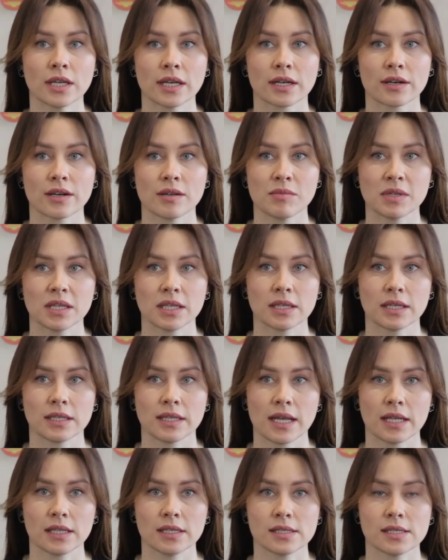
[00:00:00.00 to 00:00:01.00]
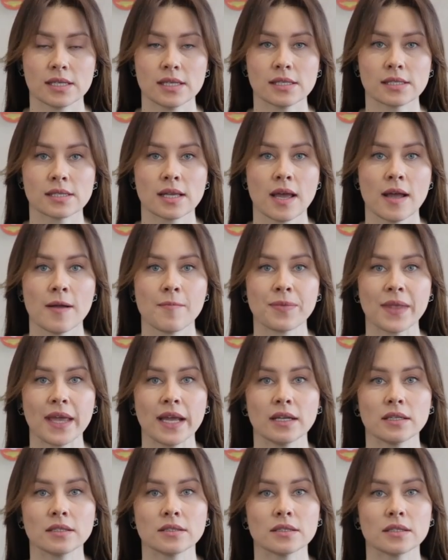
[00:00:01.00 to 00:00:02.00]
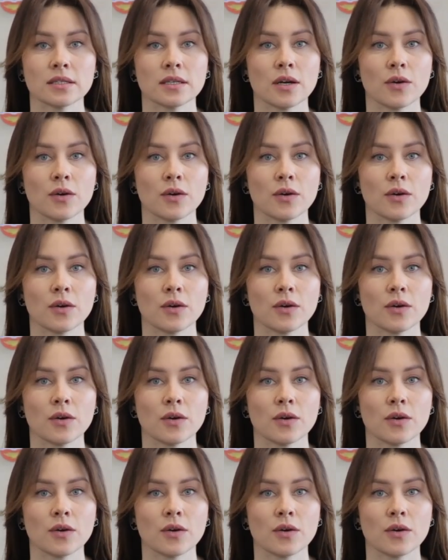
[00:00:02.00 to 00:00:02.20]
a criminal analysis and